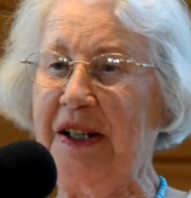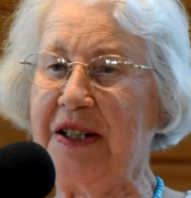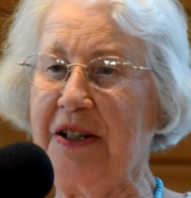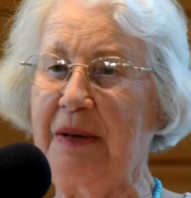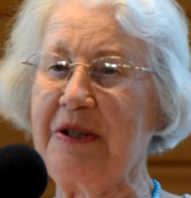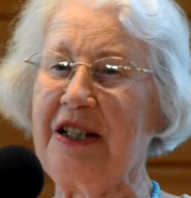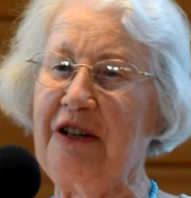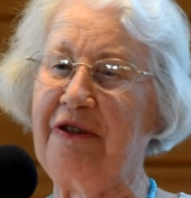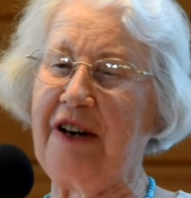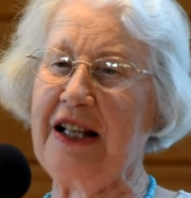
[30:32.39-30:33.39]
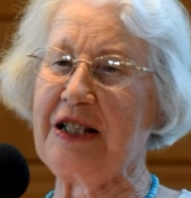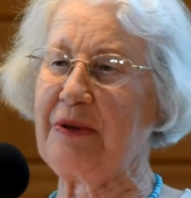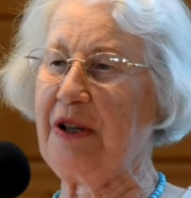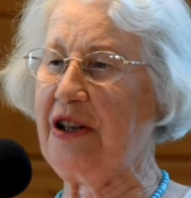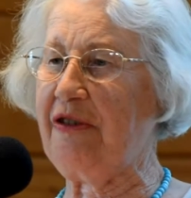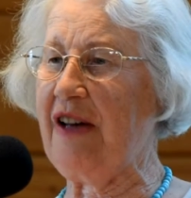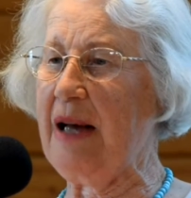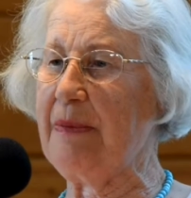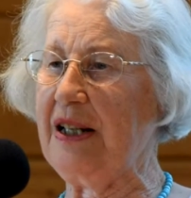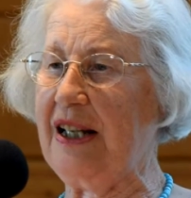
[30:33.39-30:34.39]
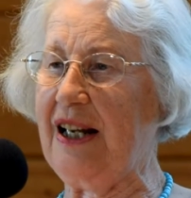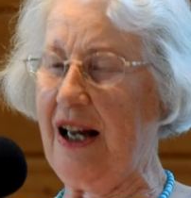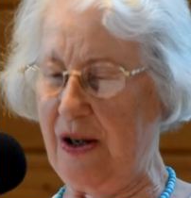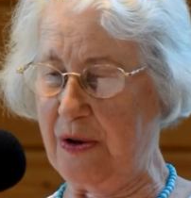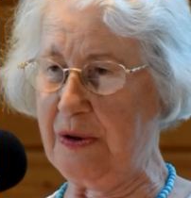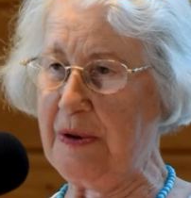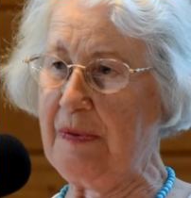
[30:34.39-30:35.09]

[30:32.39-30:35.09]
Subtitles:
So I'm still friends with the family now.